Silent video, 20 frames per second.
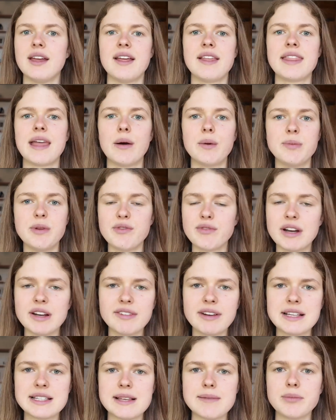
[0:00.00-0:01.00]
That would be really,
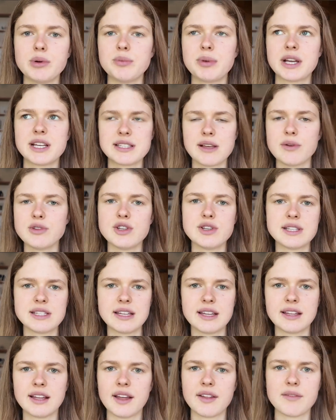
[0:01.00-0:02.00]
really simple because I was
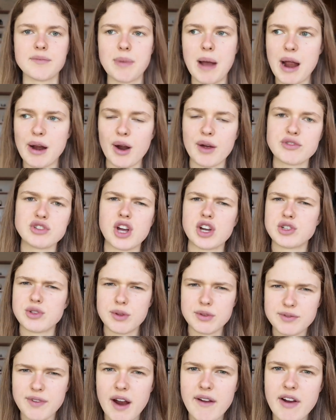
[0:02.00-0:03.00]
using paragraph structure that
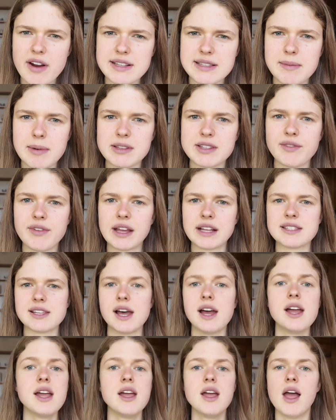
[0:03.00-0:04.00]
was very, very similar to Victor.